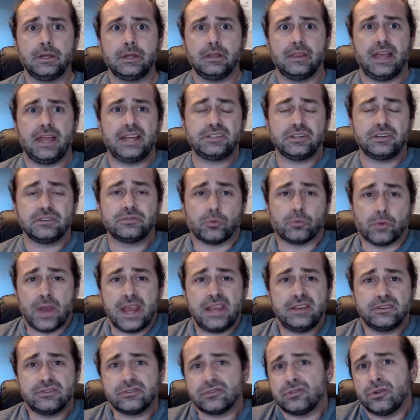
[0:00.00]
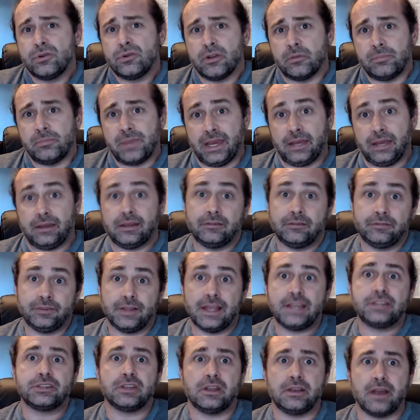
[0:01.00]
That just rings true to me,
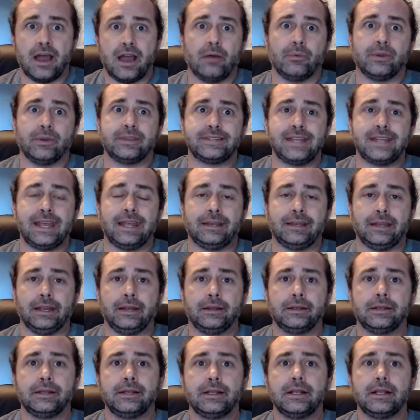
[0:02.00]
inflation notwithstanding.